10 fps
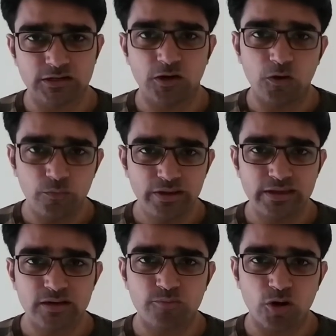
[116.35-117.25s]
Now over
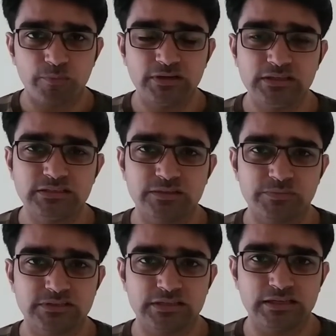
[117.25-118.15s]
here, properties
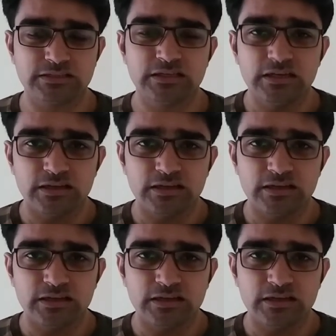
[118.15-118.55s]
represents